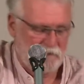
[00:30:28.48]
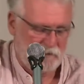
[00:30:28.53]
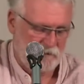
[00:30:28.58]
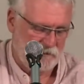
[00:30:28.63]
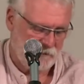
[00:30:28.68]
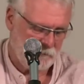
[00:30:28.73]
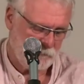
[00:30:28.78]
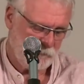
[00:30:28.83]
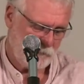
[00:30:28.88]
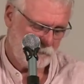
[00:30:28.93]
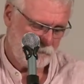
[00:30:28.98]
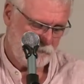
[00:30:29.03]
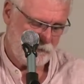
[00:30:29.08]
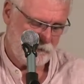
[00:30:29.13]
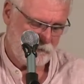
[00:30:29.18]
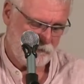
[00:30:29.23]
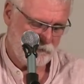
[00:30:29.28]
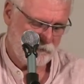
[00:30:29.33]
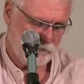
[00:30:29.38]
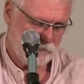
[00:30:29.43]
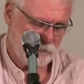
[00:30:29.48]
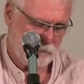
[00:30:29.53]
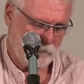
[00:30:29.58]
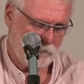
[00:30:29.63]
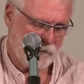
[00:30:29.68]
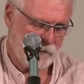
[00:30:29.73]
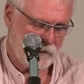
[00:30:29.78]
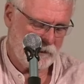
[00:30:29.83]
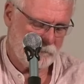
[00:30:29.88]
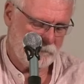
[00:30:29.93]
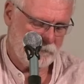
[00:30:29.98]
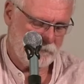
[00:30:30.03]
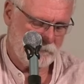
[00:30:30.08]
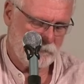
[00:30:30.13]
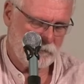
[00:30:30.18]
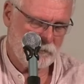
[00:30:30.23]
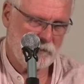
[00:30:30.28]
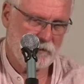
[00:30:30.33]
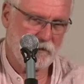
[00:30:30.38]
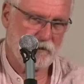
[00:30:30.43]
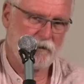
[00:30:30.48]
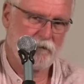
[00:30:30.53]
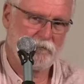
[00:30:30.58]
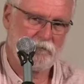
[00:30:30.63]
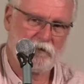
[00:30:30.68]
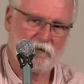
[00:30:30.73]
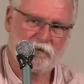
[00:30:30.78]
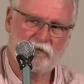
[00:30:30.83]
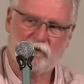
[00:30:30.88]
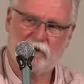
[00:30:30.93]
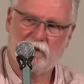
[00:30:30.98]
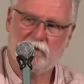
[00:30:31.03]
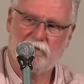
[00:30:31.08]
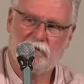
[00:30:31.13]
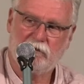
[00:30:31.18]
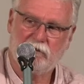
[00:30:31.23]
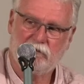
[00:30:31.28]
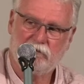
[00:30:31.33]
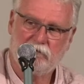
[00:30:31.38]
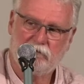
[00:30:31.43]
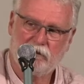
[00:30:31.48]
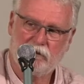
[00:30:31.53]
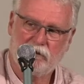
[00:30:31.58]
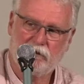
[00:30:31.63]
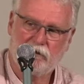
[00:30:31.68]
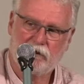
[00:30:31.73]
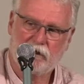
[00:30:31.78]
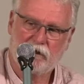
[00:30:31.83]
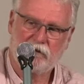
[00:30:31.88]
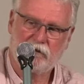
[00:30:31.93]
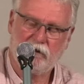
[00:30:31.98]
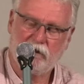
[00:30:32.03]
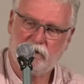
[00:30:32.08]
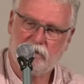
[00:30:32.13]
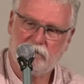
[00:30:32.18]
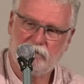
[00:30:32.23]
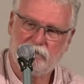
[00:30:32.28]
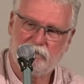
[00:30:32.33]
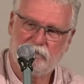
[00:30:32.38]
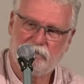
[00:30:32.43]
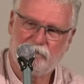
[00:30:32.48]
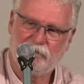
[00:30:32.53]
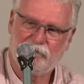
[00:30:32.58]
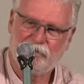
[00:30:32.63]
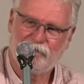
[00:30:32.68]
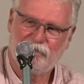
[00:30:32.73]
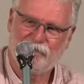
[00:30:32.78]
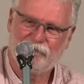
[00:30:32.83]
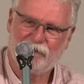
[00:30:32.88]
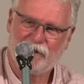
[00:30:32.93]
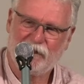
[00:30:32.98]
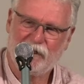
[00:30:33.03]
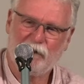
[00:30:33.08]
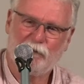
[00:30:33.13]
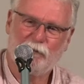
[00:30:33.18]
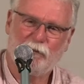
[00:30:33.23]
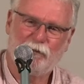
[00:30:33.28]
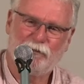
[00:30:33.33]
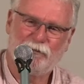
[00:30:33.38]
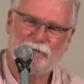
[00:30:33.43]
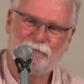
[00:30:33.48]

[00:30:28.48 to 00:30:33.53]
And we parents, we wake up in the morning and we discover we know nothing anymore.